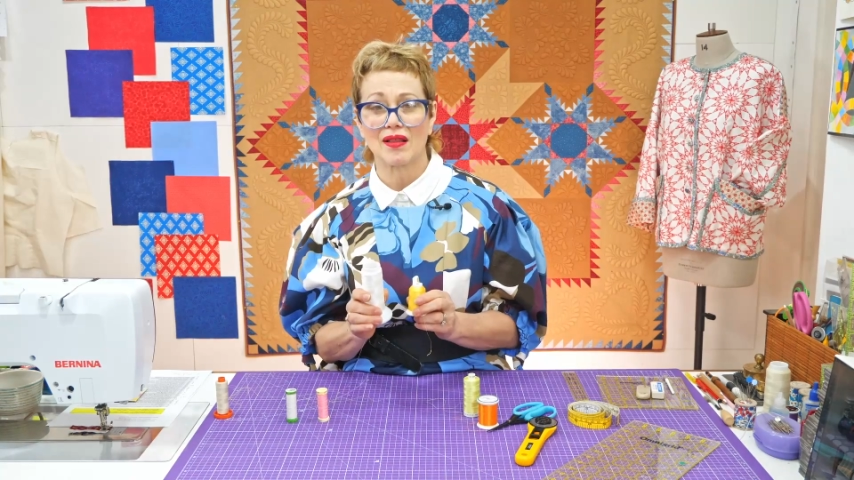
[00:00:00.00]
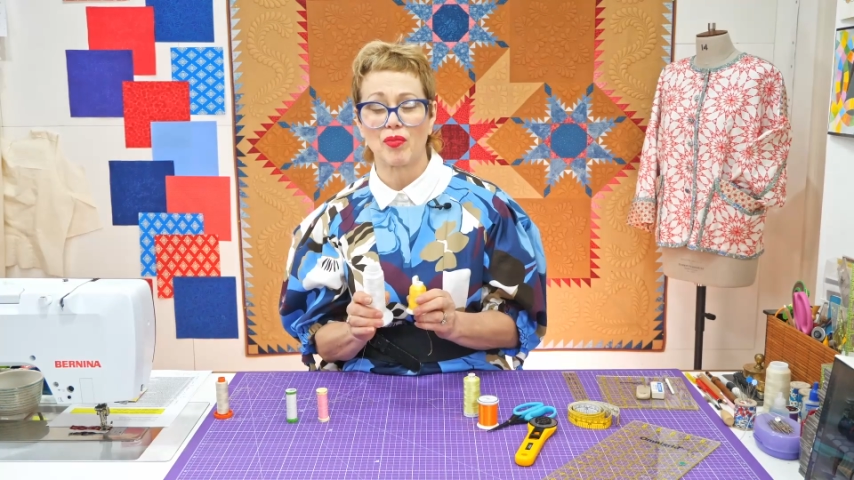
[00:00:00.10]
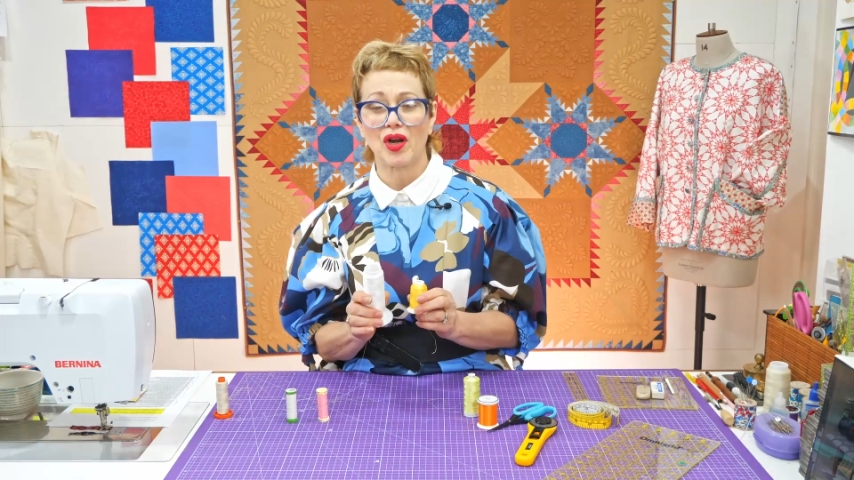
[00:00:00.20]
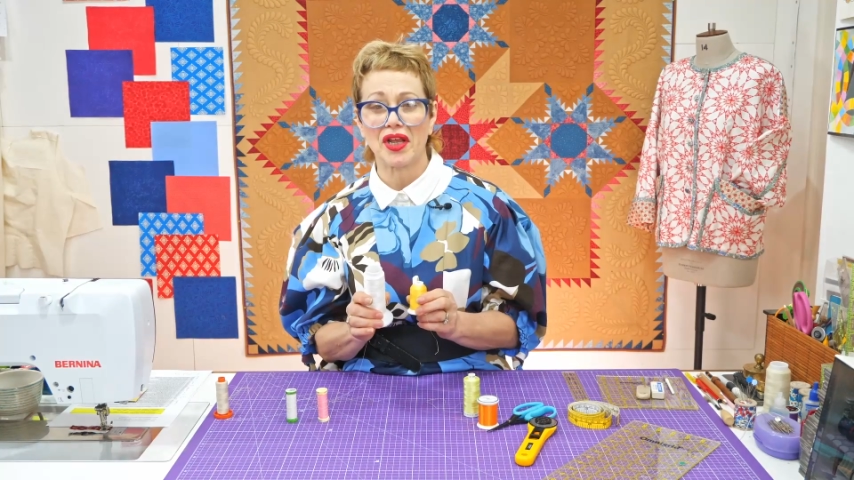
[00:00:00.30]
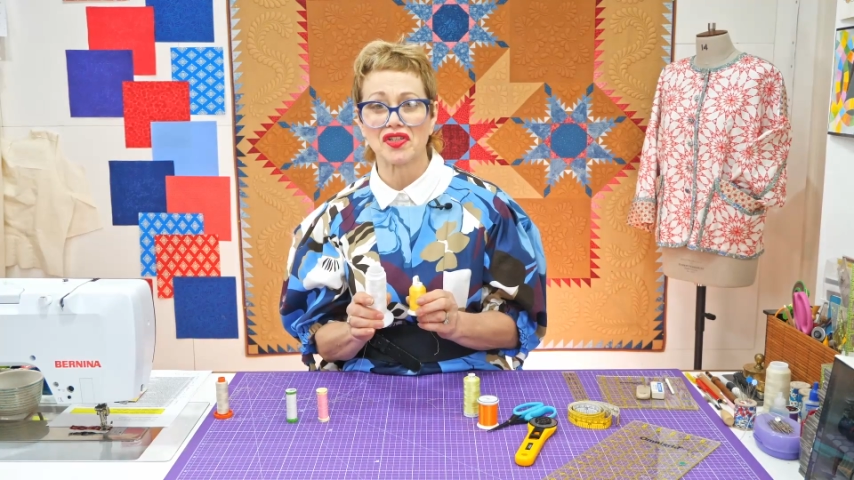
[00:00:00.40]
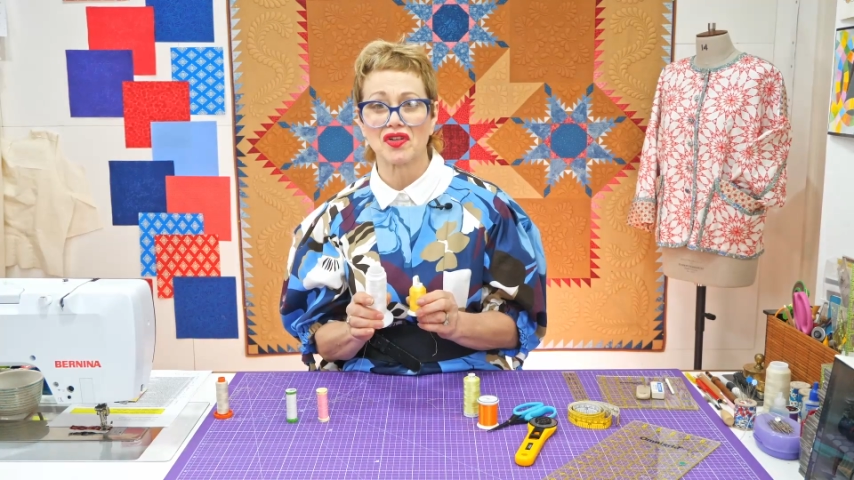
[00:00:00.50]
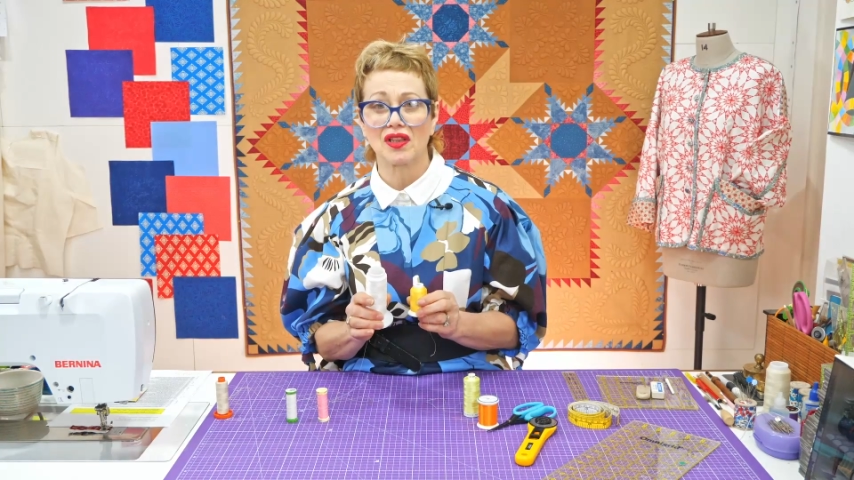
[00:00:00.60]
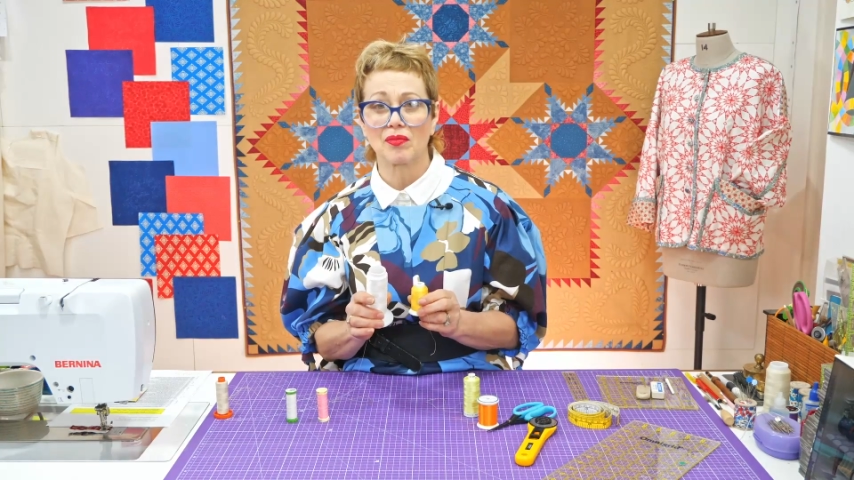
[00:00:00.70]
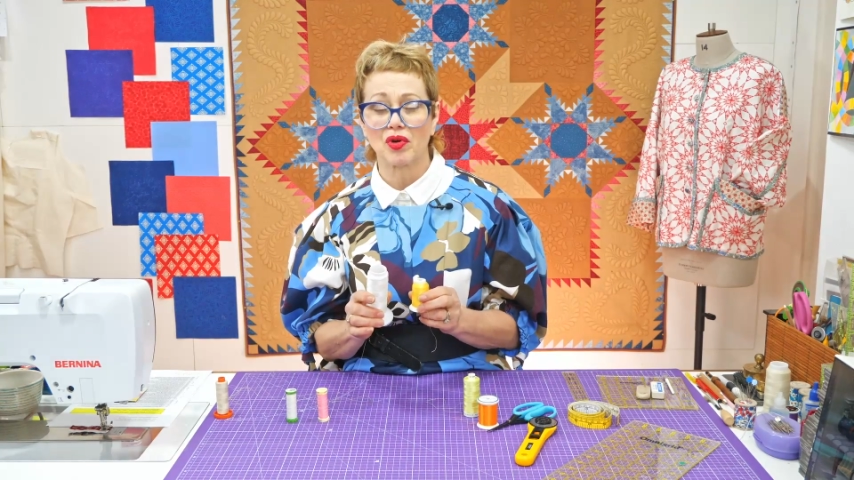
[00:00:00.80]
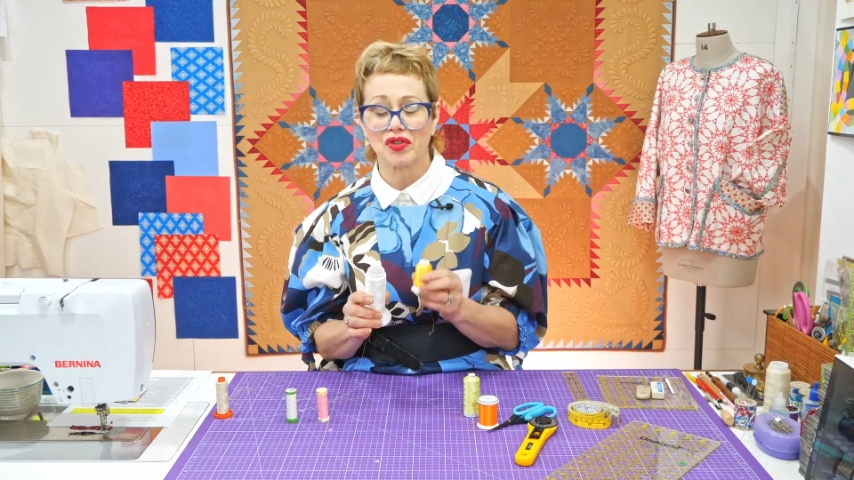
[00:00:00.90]
the polyester
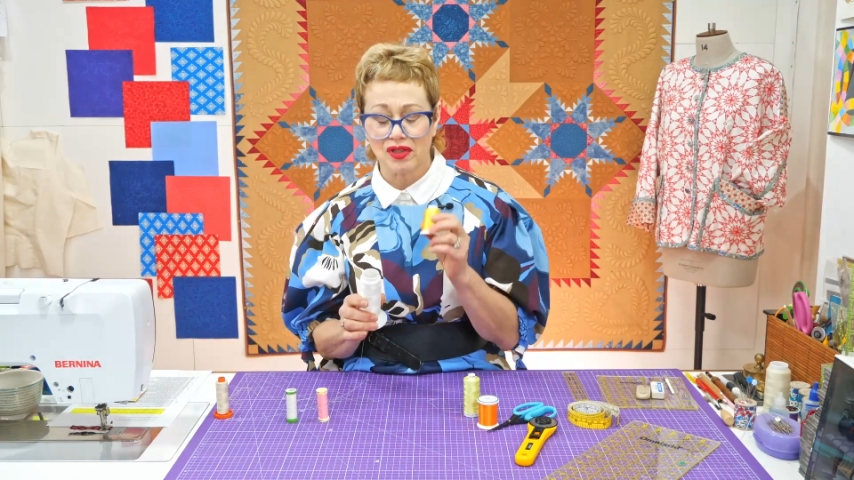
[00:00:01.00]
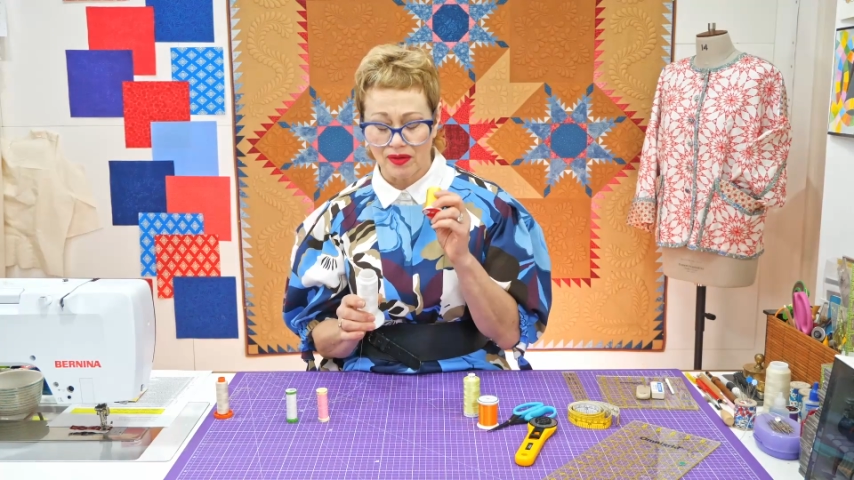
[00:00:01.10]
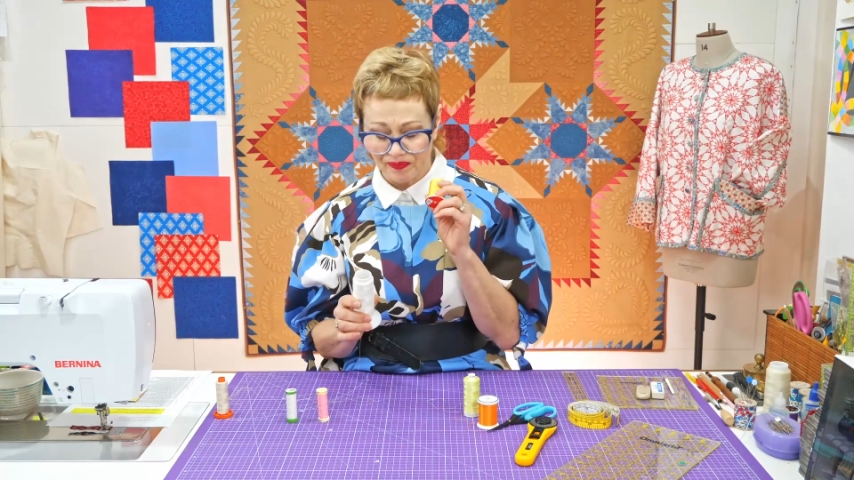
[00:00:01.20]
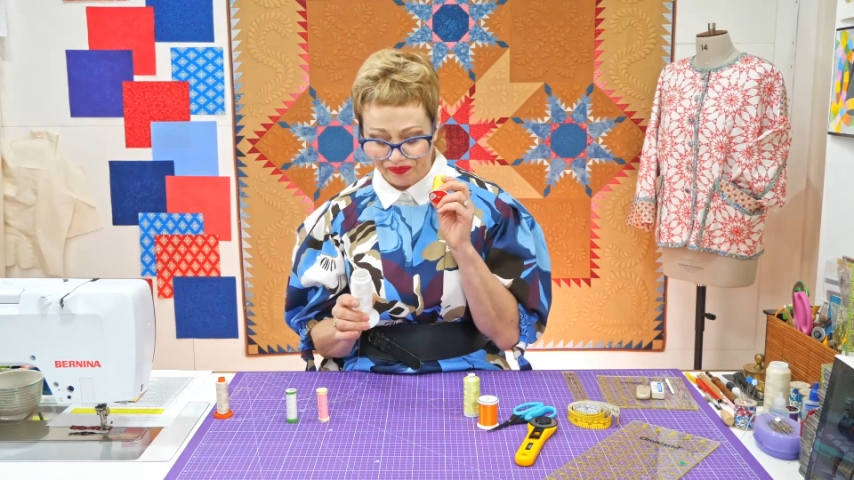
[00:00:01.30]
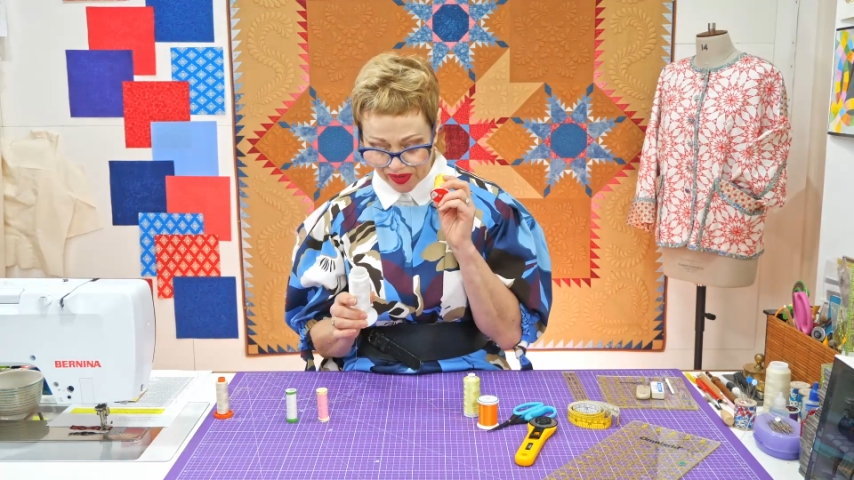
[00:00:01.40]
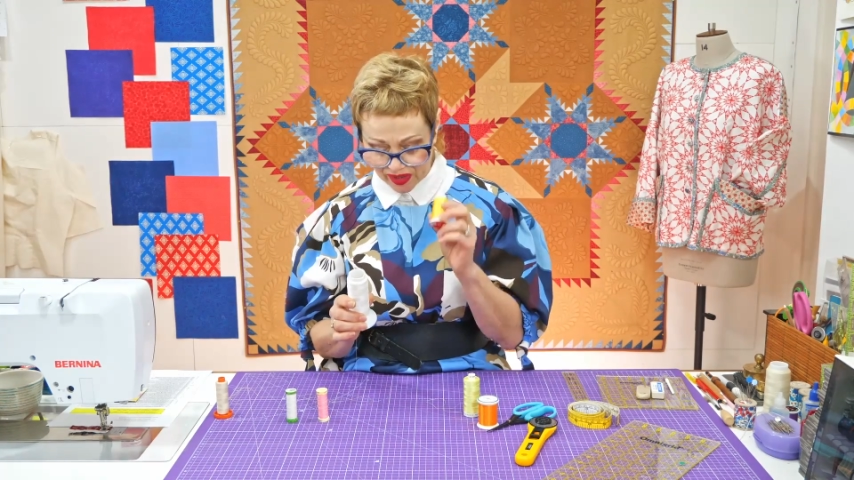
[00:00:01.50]
in the bottom,